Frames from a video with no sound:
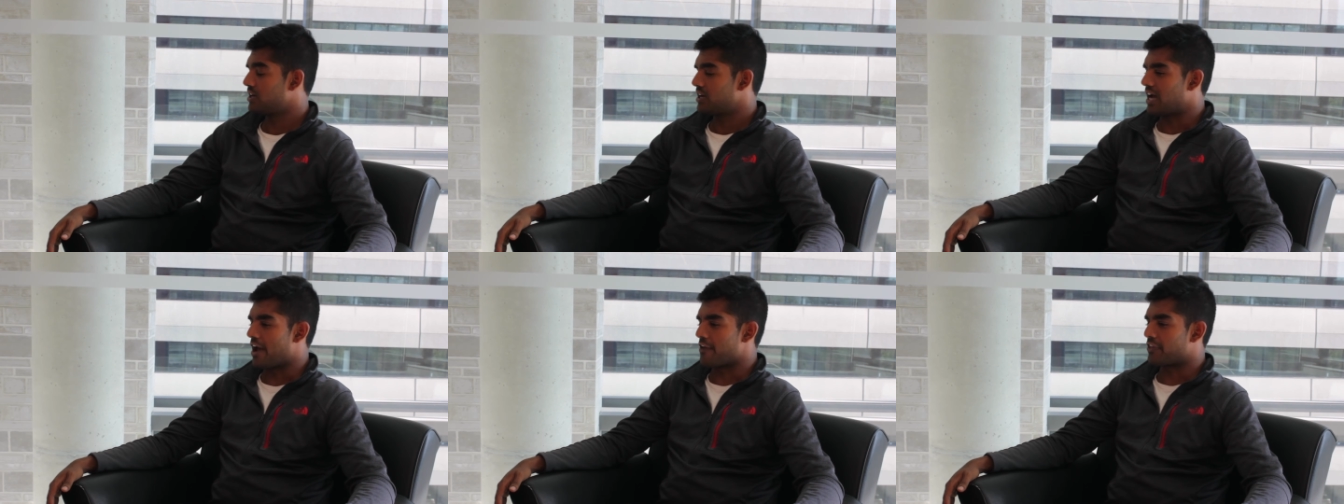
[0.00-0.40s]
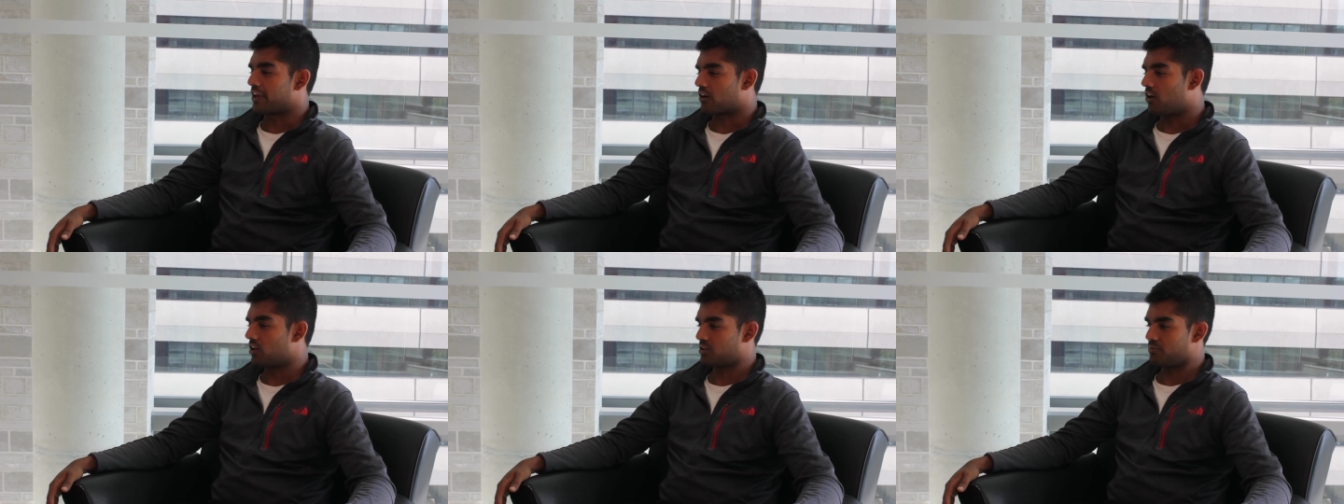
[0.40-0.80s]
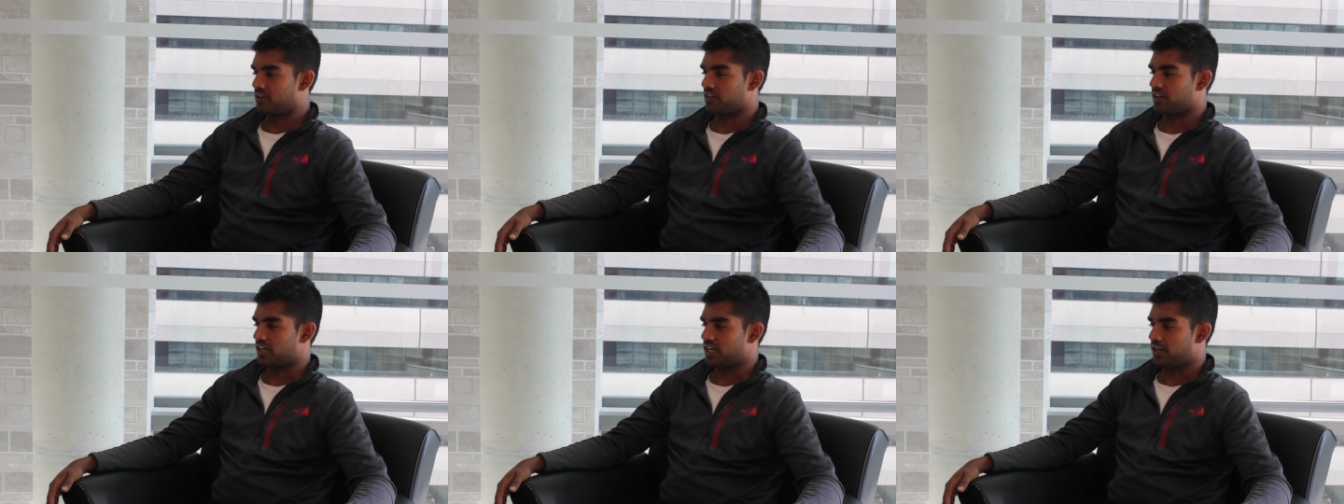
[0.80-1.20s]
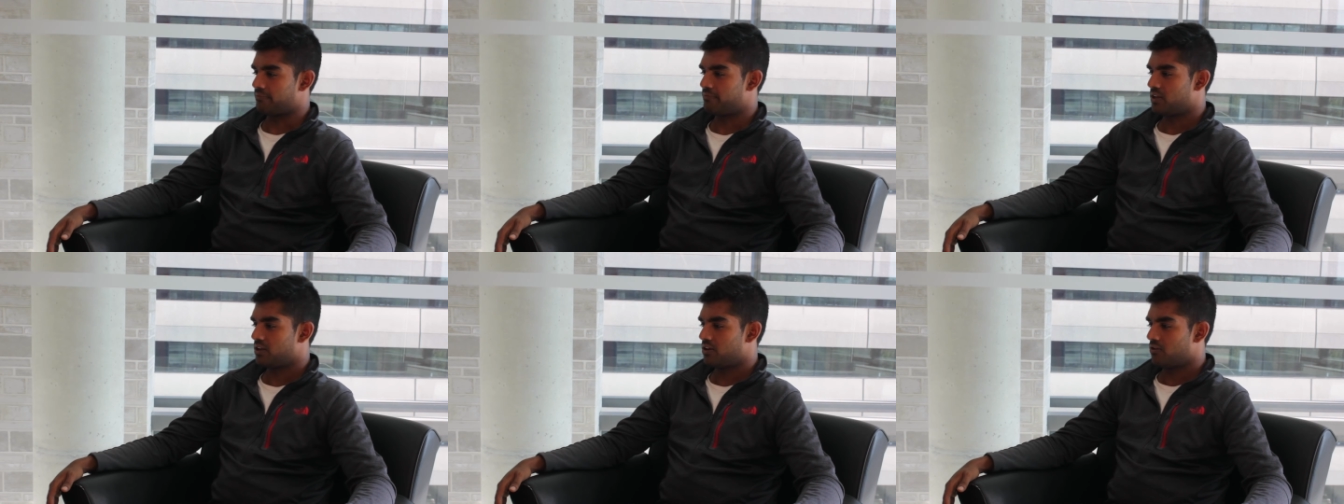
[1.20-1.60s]
And I think ultimately
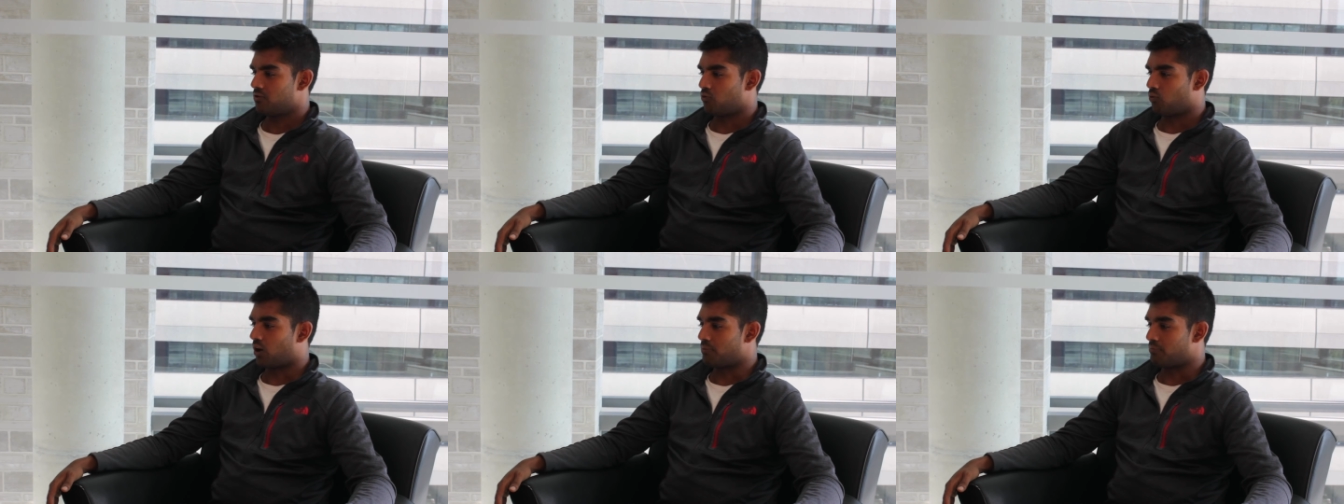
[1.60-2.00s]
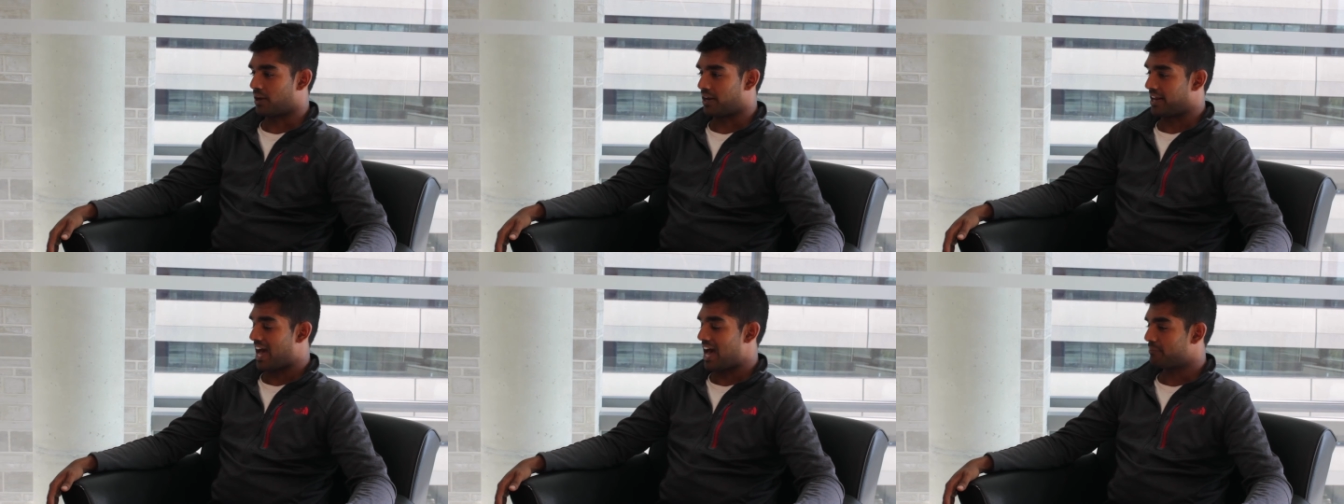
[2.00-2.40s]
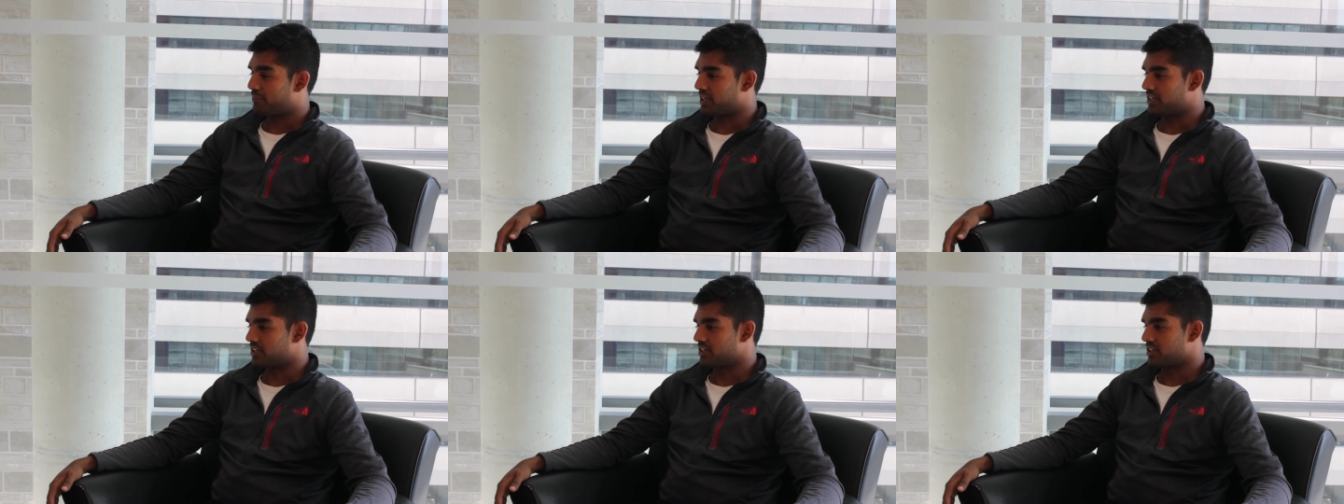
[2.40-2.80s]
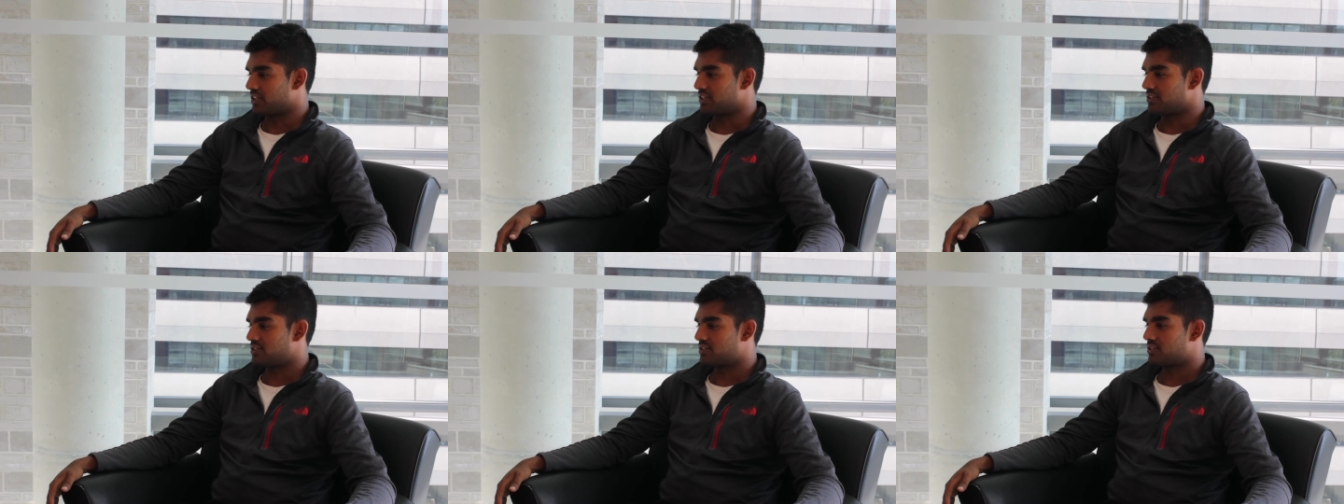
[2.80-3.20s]
what might happen
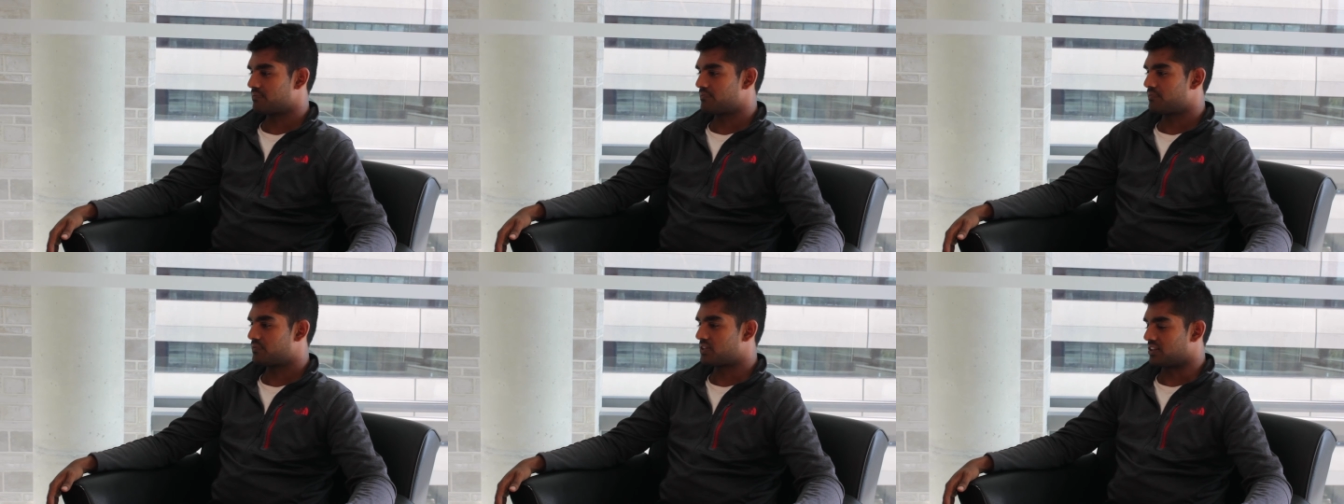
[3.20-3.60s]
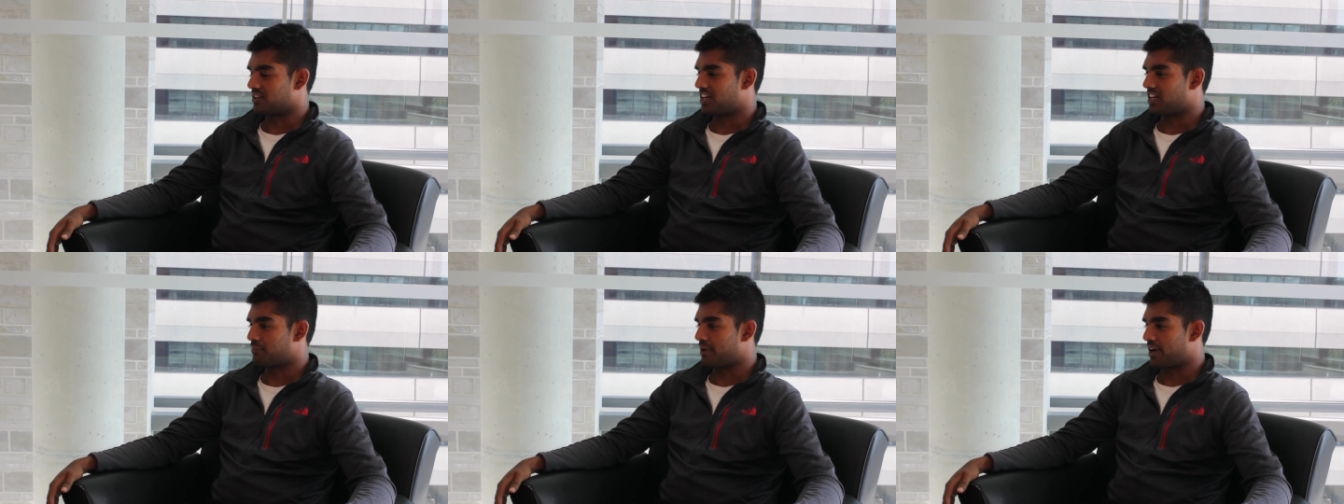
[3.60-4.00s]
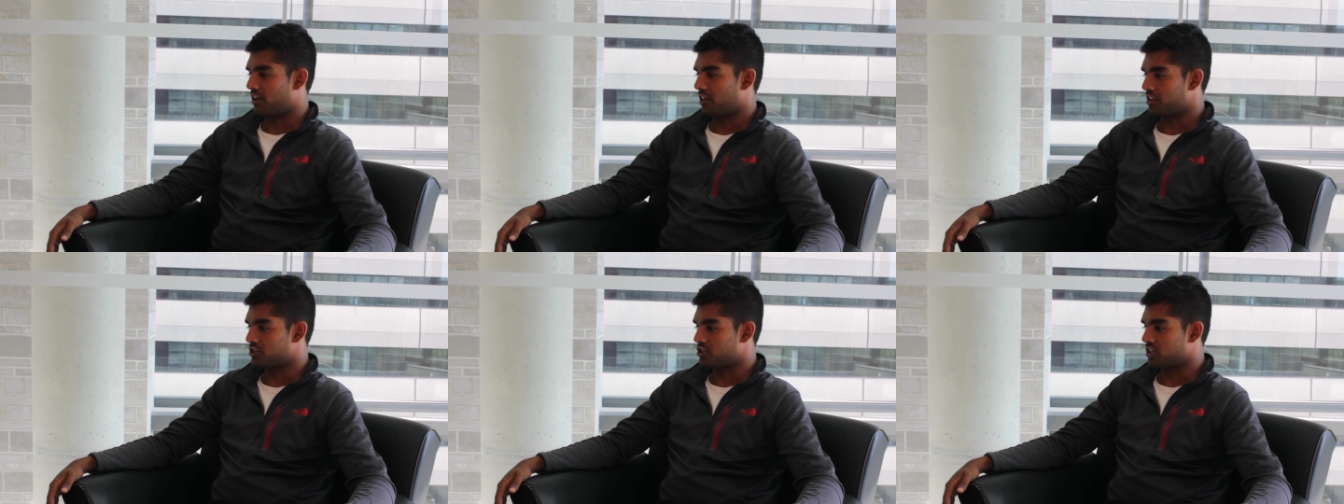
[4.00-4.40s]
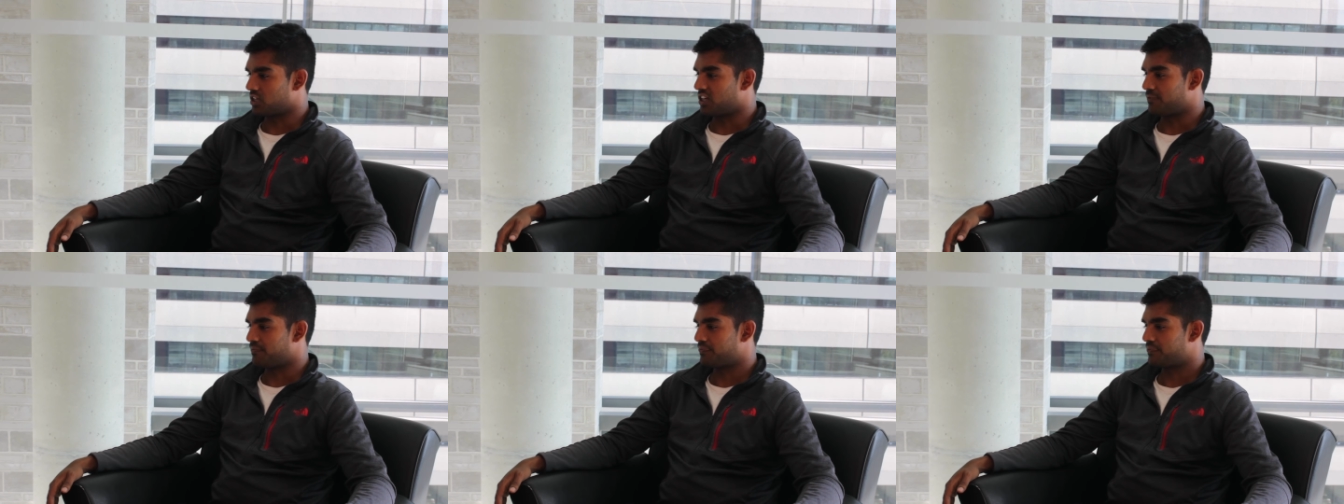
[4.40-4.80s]
is synthetic
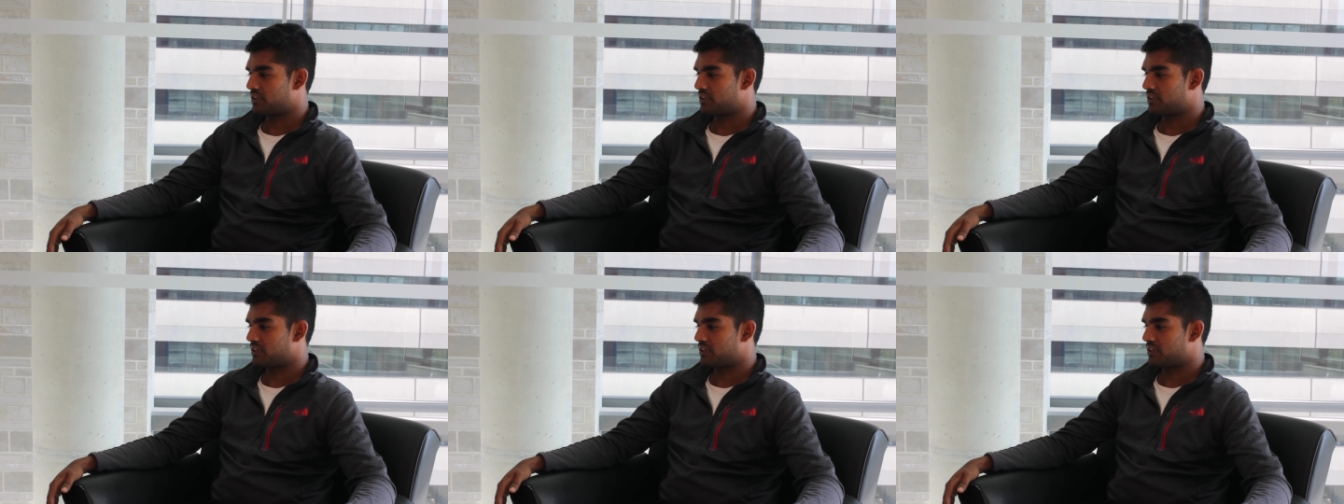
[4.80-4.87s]
biology,